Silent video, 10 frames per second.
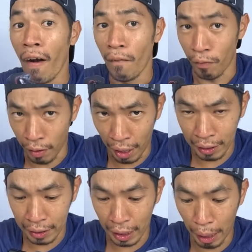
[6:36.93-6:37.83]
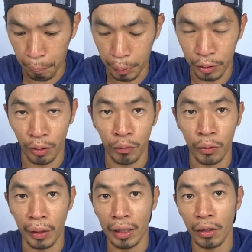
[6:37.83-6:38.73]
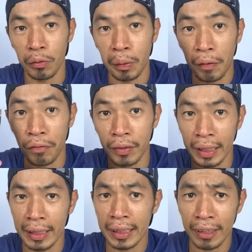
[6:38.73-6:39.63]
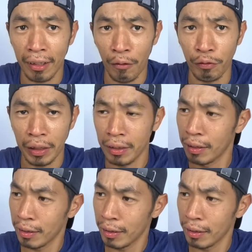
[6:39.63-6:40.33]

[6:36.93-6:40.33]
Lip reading: next episode together with this Crème Fix.